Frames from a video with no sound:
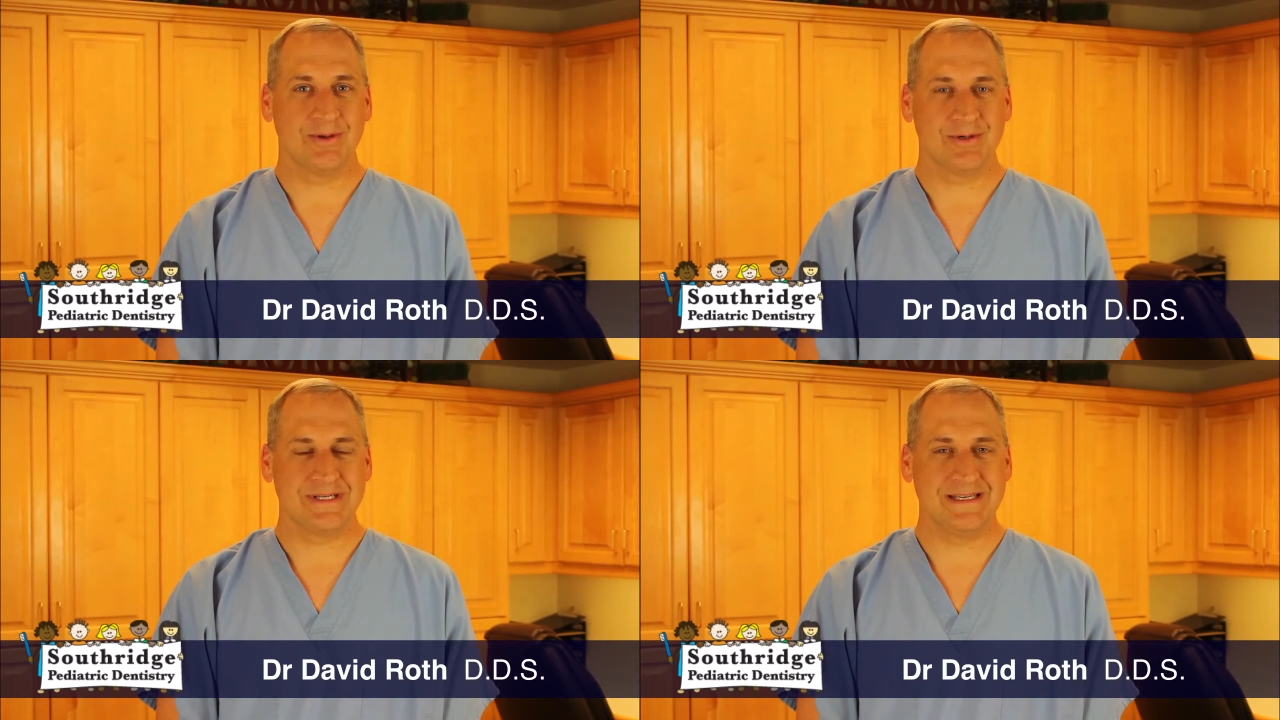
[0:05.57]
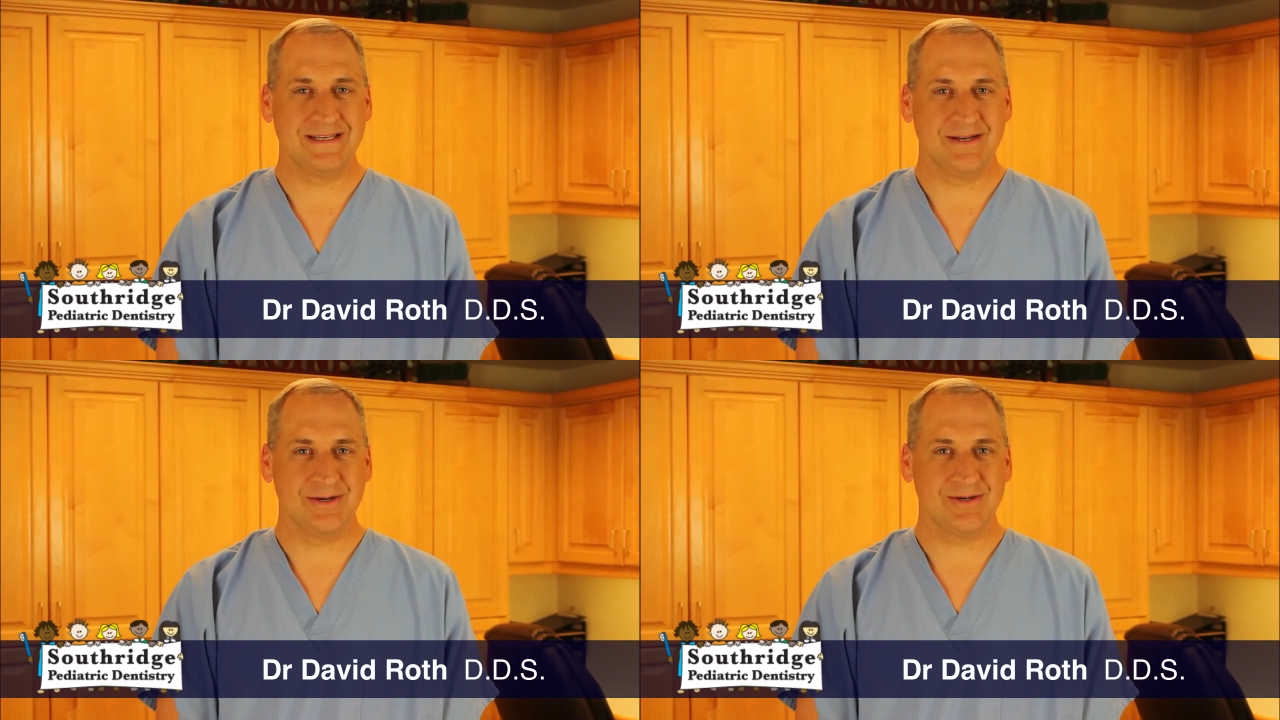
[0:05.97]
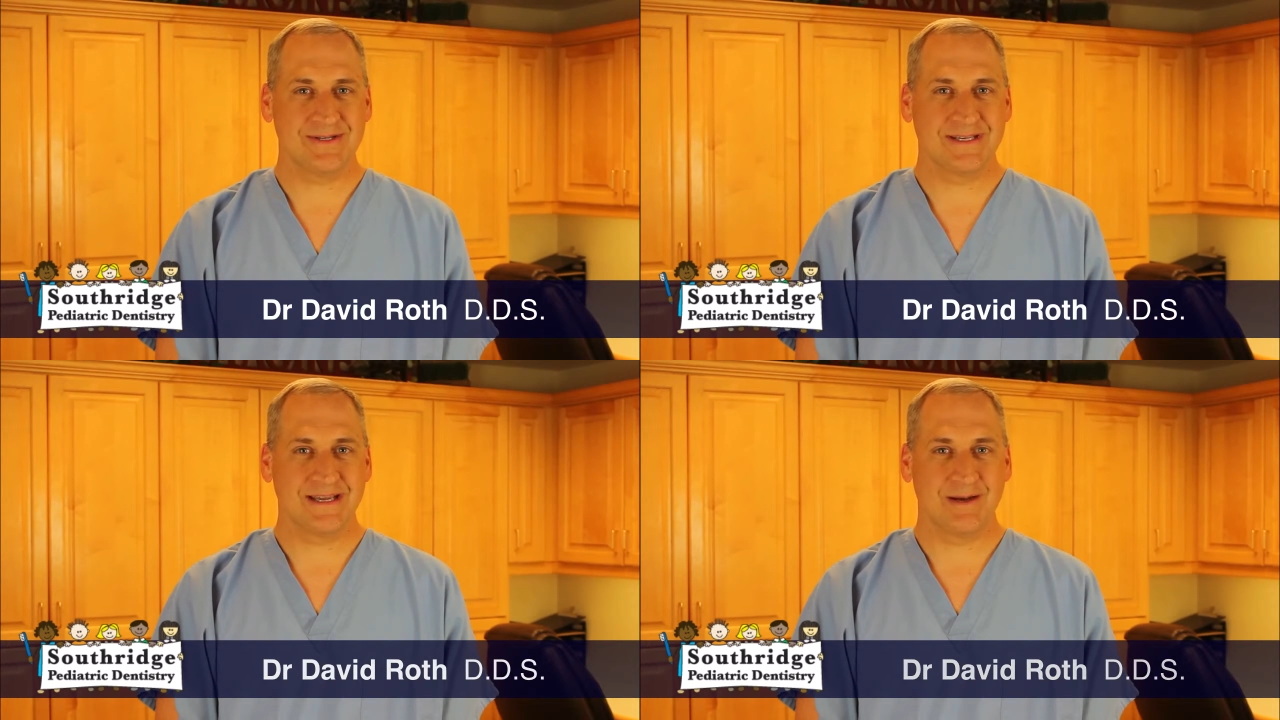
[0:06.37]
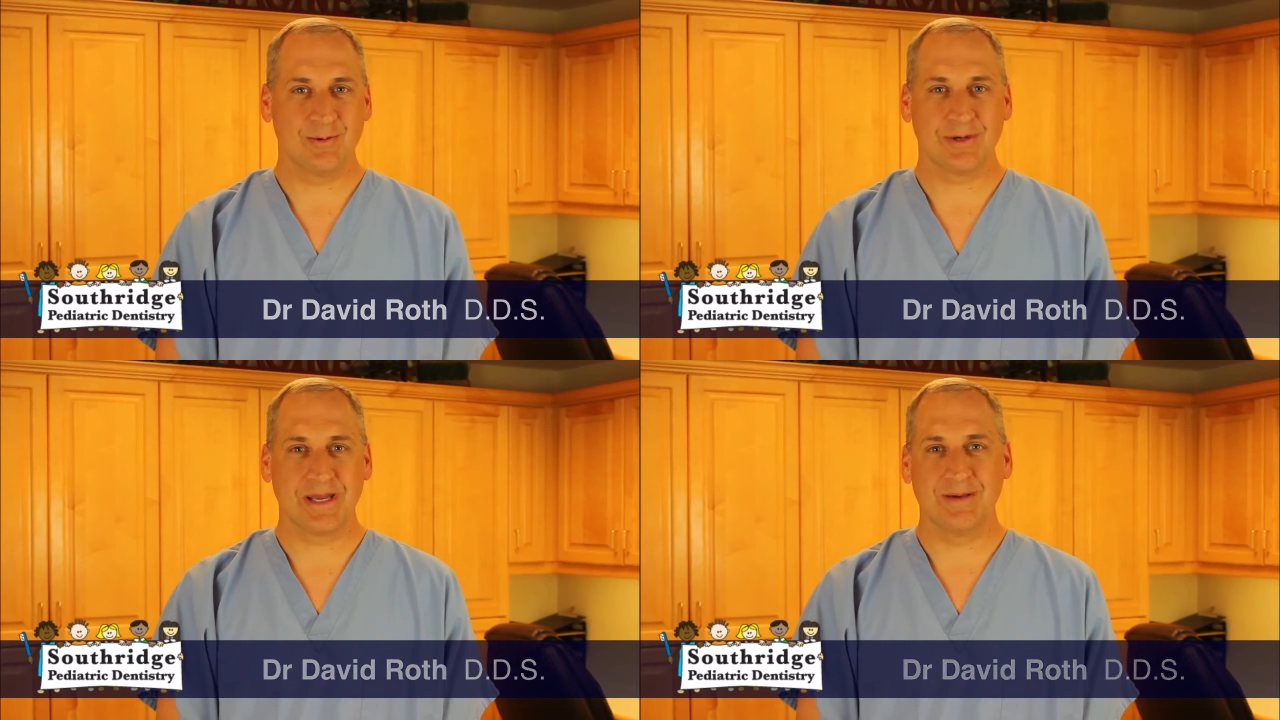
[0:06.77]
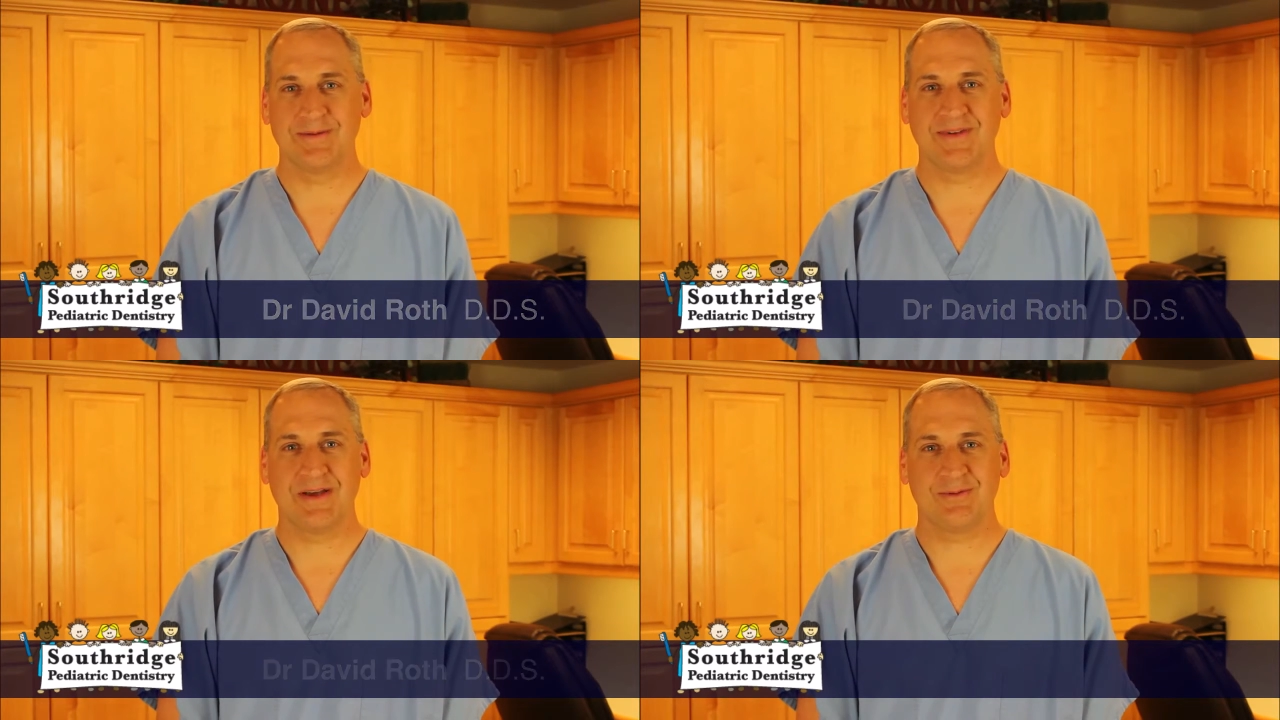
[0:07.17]
13 years. I work at
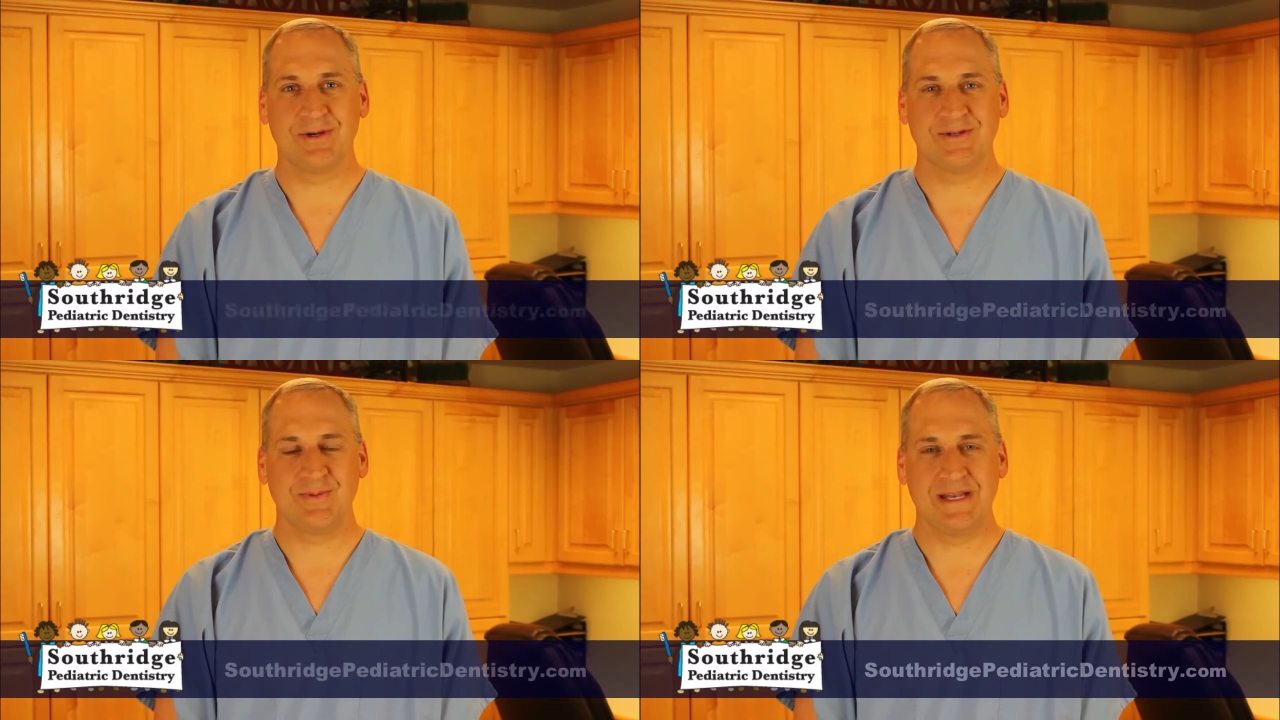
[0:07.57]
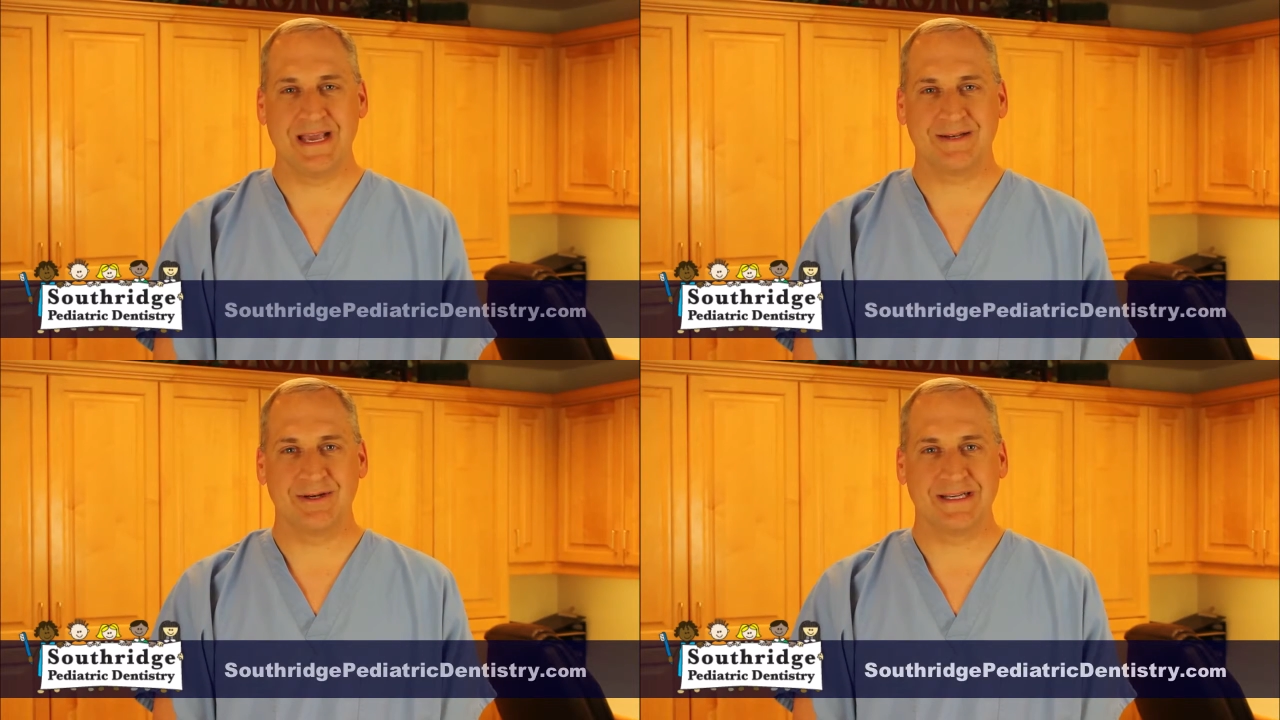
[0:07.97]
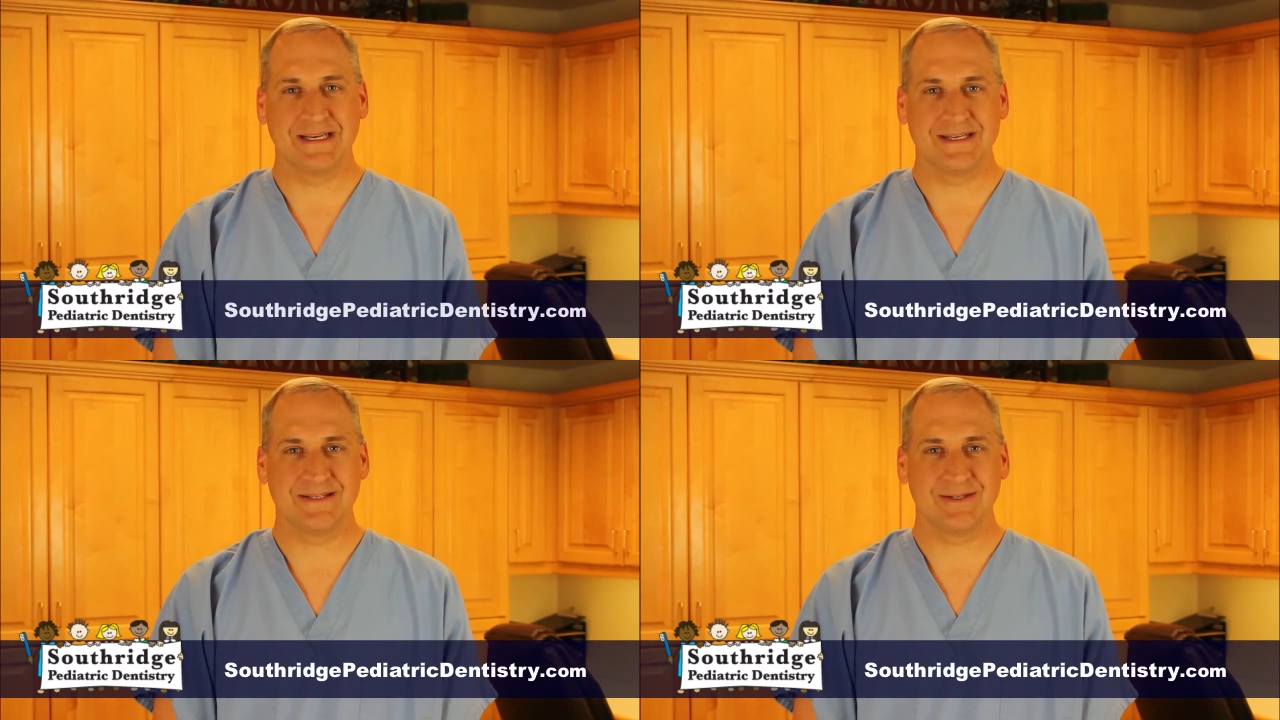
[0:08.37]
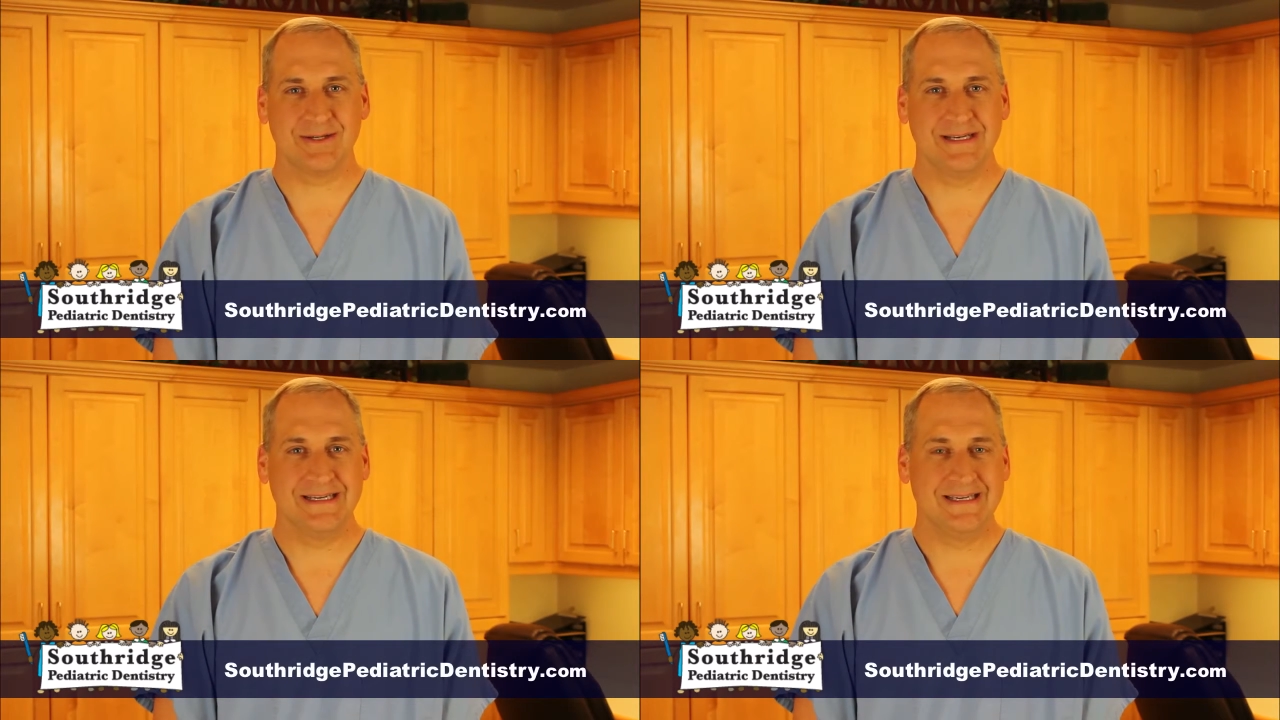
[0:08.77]
Southridge Pediatric Dentistry.